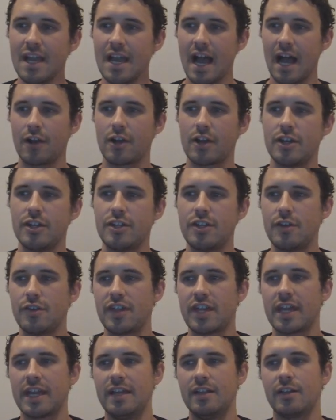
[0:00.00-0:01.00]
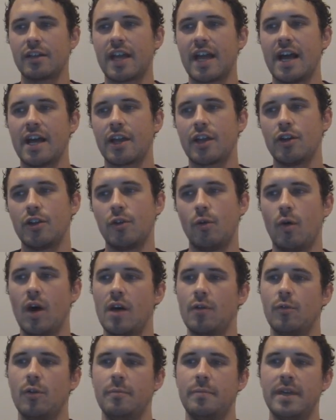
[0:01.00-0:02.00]
How good do you think Ilkay
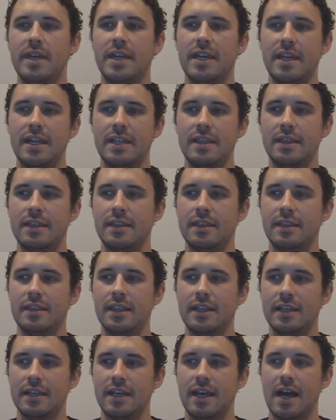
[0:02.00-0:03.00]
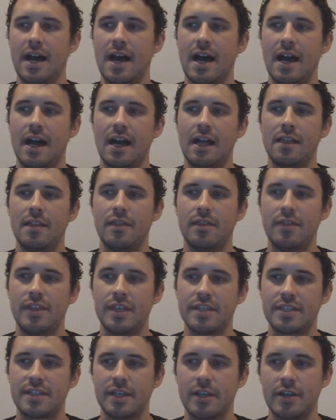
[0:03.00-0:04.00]
Gundogan will be in
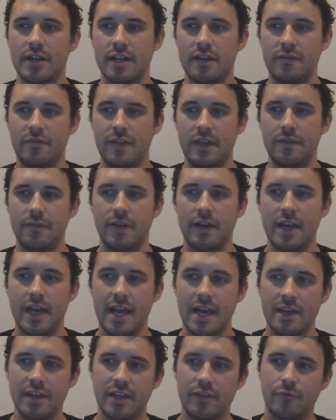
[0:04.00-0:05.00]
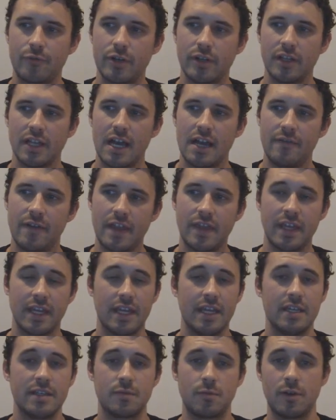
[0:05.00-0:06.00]
this year in FIFA and real life? I think
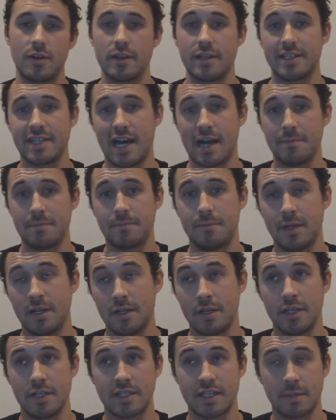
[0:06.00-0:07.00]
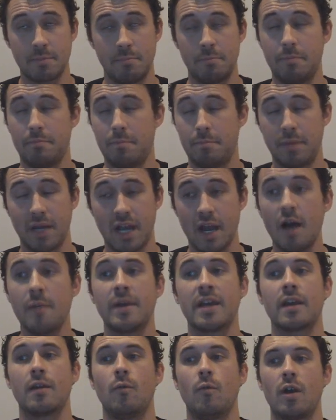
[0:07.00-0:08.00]
he is is
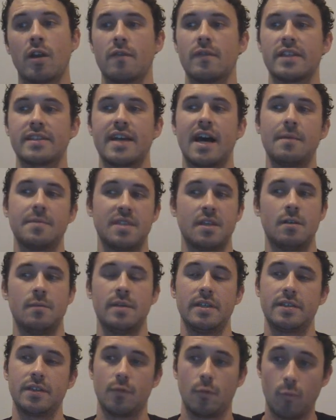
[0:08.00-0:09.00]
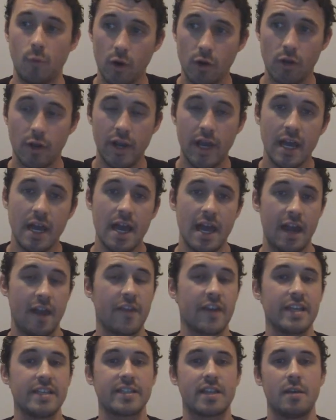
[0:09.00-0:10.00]
becoming one of the top center mids in the world, and I
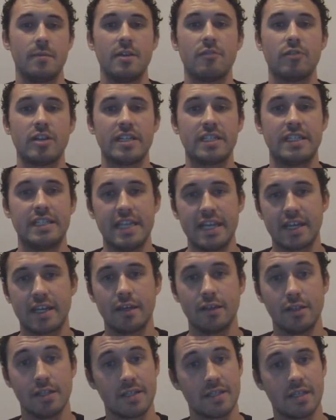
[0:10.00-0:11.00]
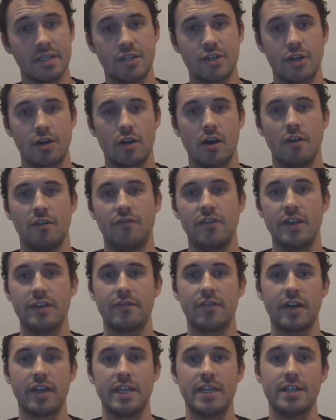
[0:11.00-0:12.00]
think he's going to be ridiculous this year on
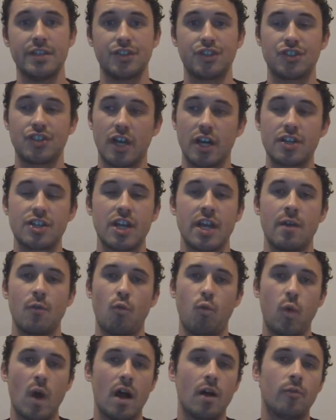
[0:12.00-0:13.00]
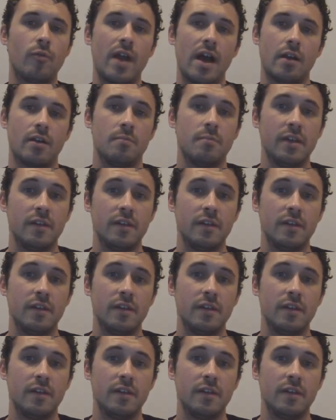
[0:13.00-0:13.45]
FIFA. He is such a well-rounded